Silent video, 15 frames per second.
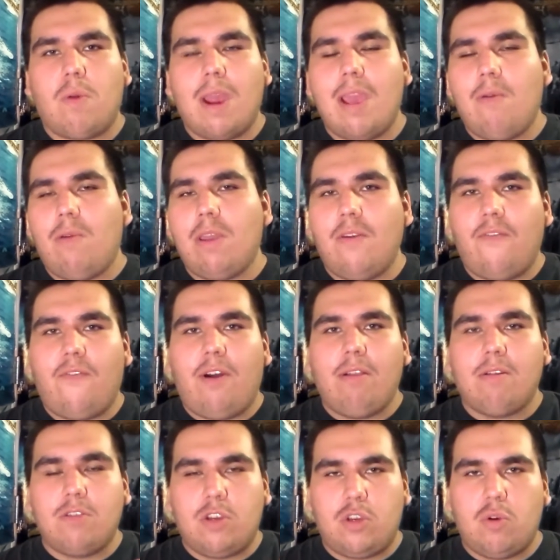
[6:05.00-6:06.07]
great when you
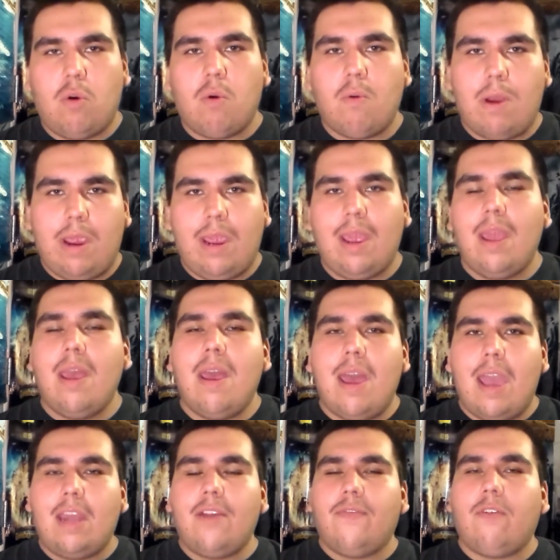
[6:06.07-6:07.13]
follow Dory.
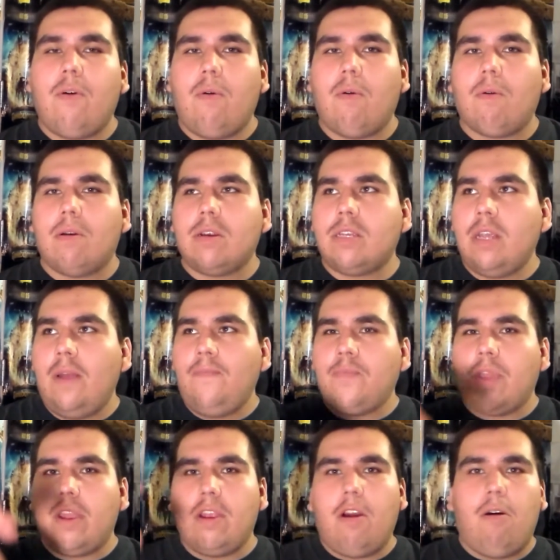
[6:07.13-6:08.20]
And of course,
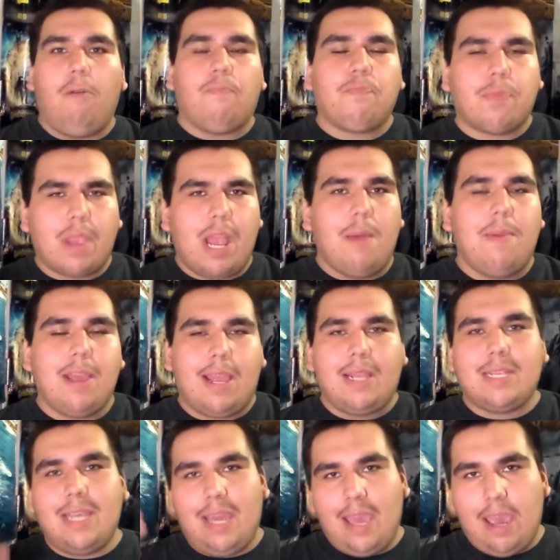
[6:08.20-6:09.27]
you know, I might
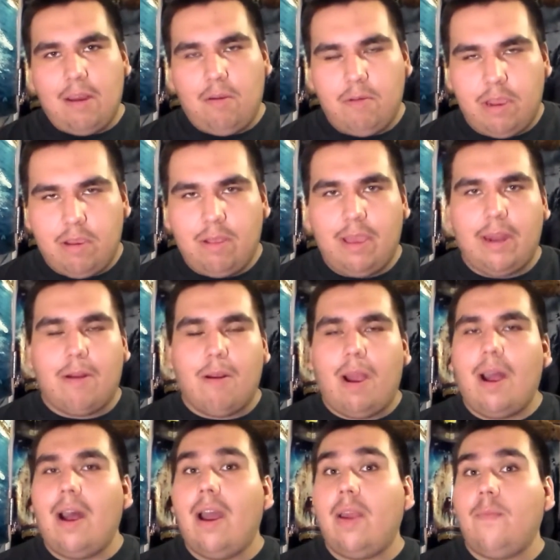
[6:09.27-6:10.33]
get to Ed O'Neill later
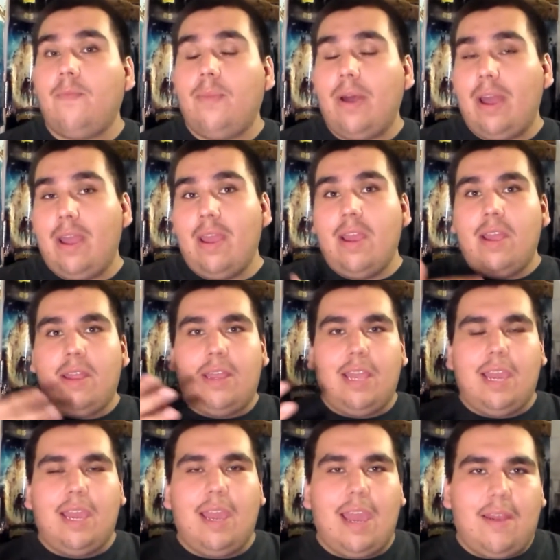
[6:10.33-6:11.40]
on, but
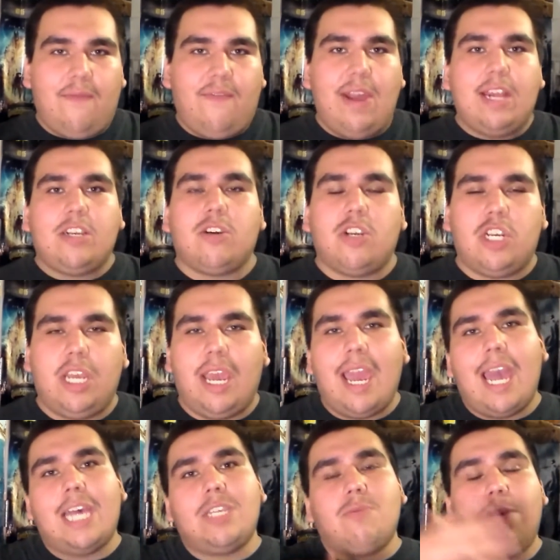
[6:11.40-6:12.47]
the adventure she
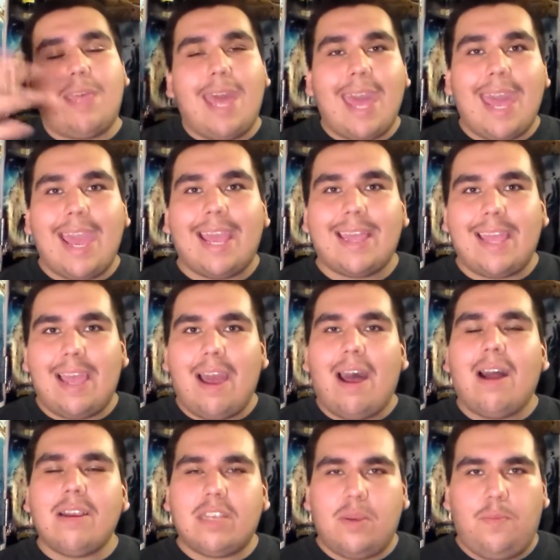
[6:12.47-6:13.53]
has with Hank the
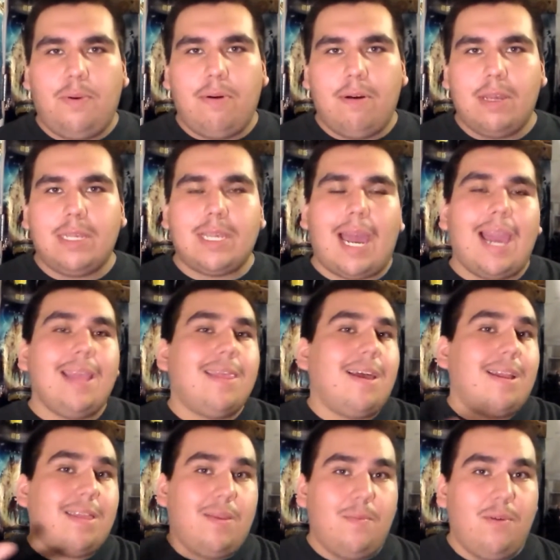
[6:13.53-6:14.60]
Octopus, I
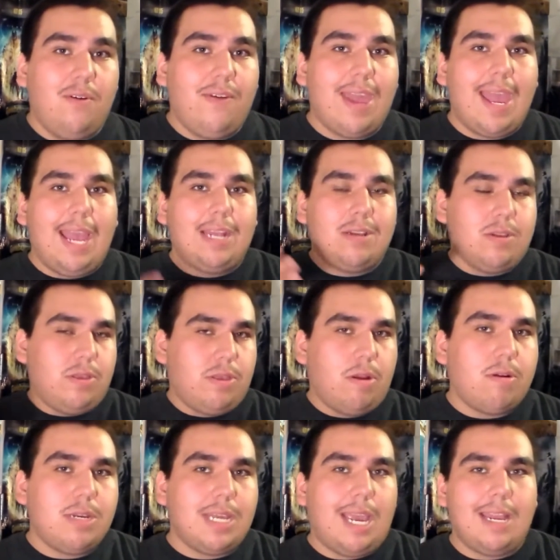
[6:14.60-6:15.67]
thought the movie handled
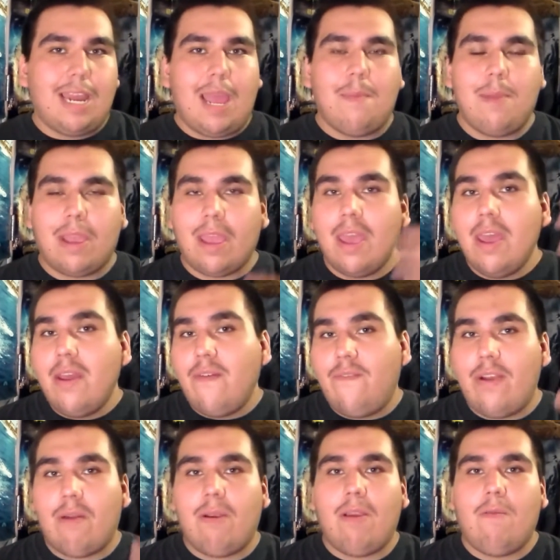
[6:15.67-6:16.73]
their dynamic
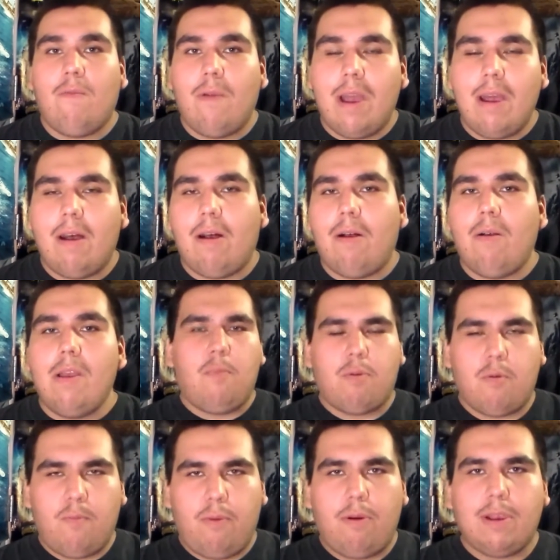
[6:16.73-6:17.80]
very well.
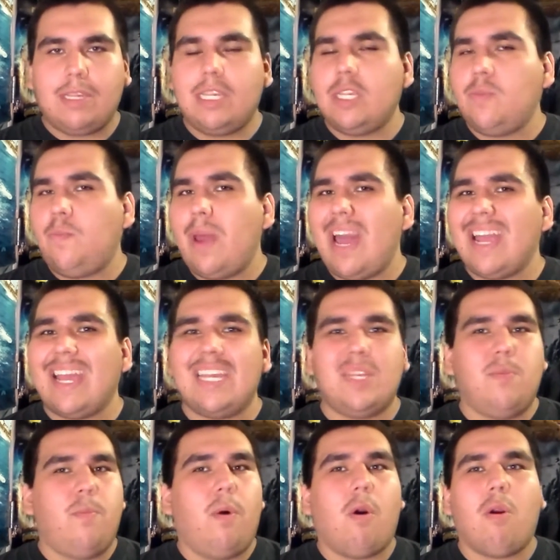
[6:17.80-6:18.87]
Albert Brooks is back
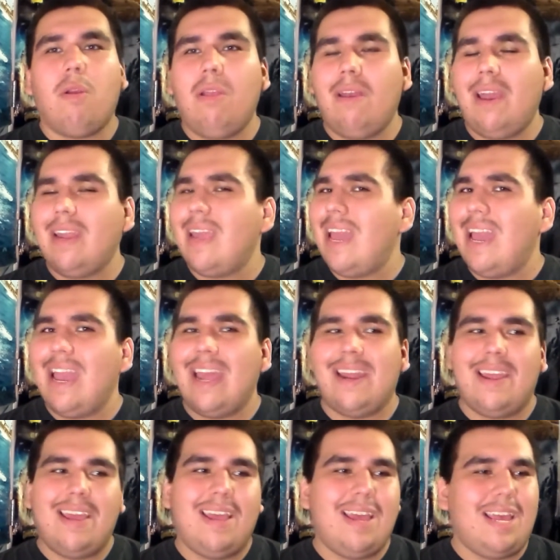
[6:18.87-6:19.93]
as Marlin,
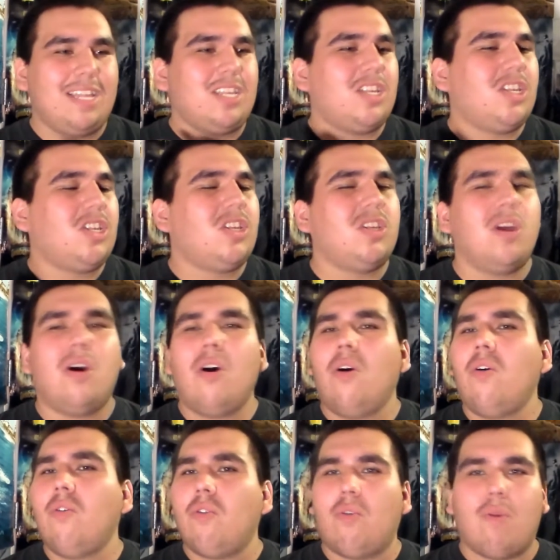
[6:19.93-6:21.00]
and it's
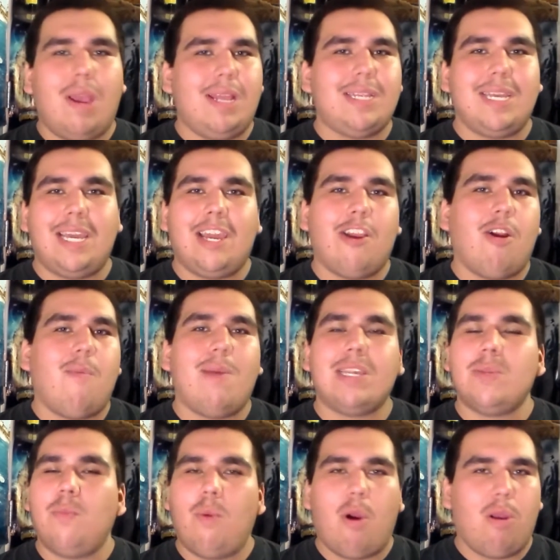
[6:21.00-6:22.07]
so great to hear him
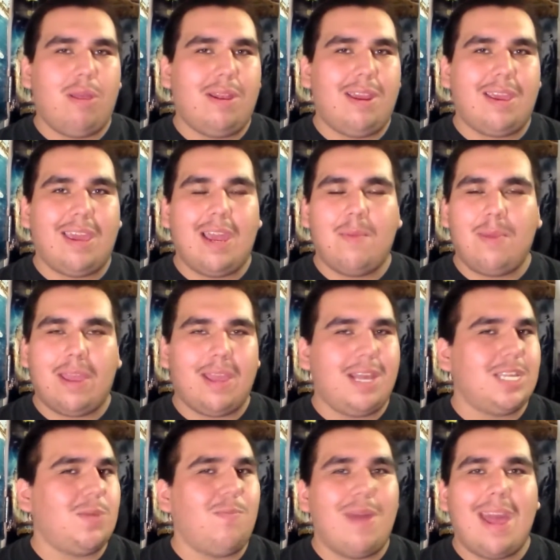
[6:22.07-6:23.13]
as Marlin again
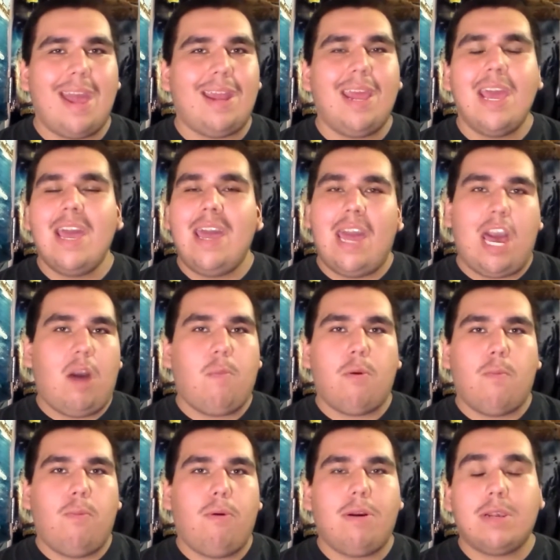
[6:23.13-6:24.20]
because, man,
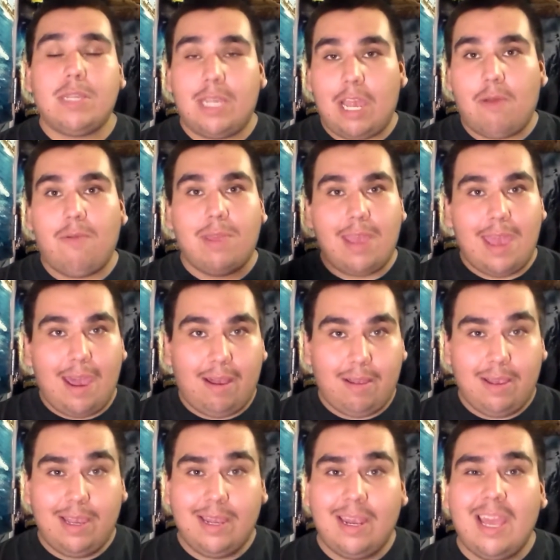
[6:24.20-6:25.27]
Albert Brooks, like with
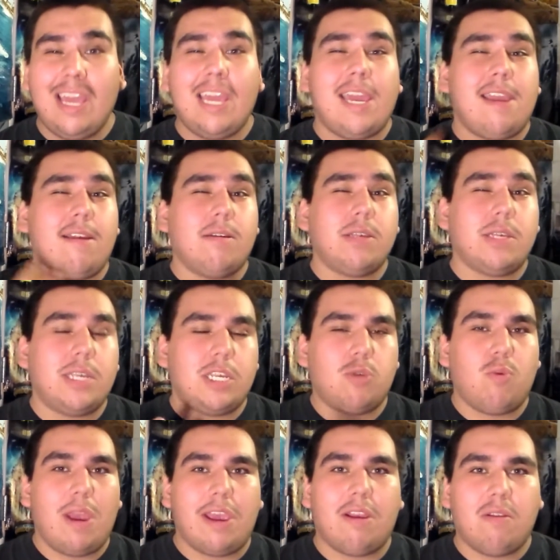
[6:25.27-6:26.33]
Ellen, he uses
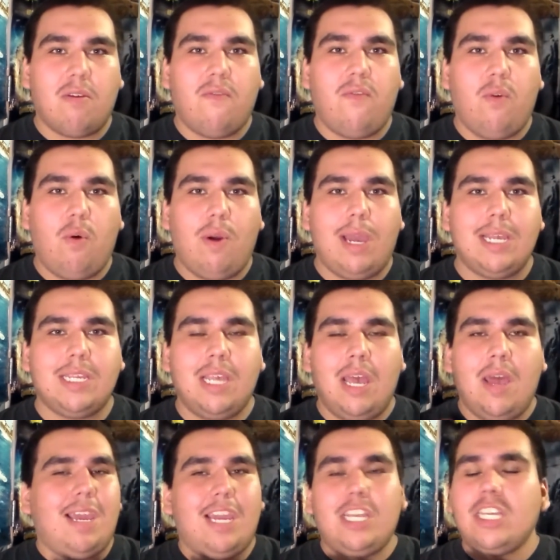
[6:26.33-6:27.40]
his regular voice.
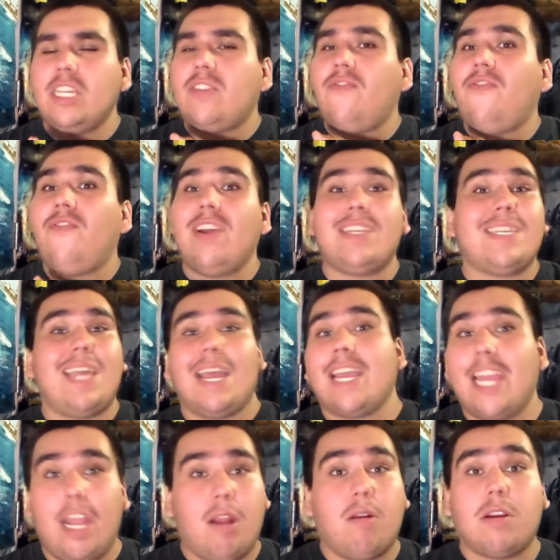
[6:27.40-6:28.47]
He just fits
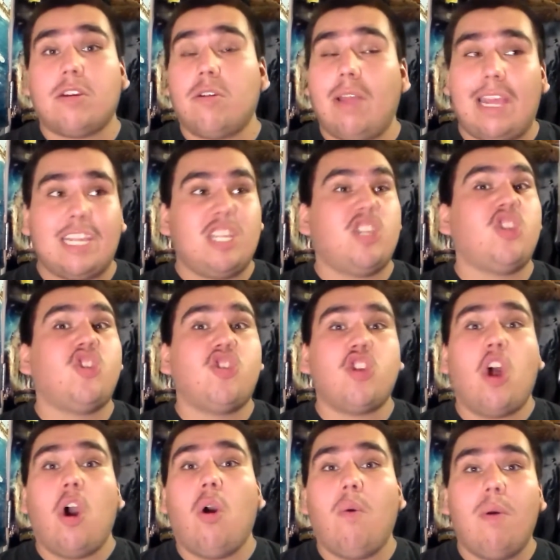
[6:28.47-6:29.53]
that character like
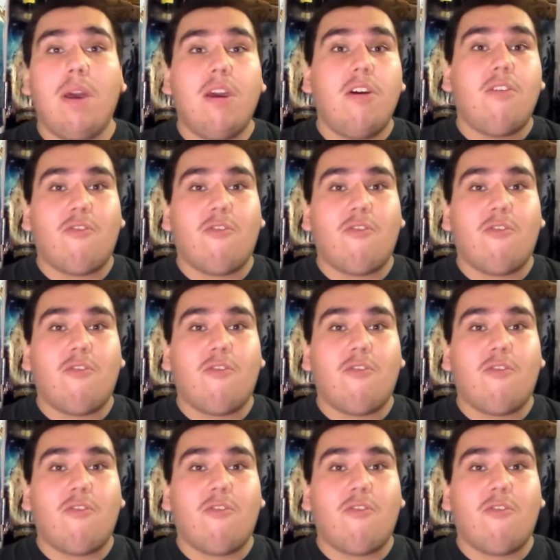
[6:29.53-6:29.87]
so